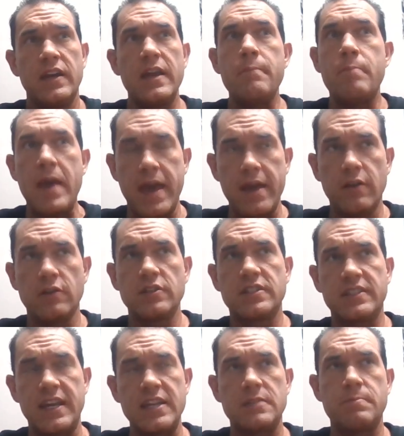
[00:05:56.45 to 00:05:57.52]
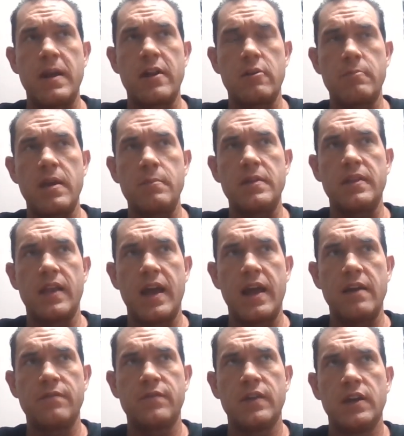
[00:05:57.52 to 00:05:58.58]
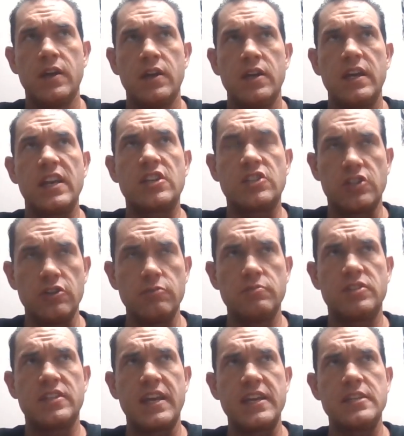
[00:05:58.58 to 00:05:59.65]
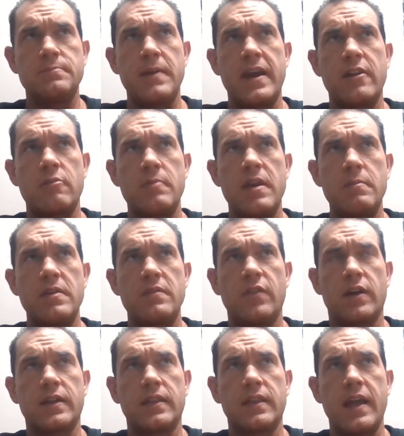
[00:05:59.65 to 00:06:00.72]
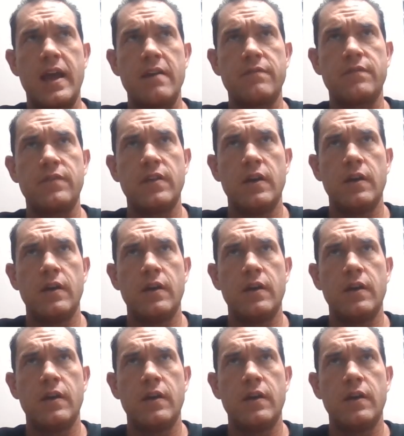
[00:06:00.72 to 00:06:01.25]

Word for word: Impaled stage banner made me laugh. Exhumed stage banner made me fucking laugh.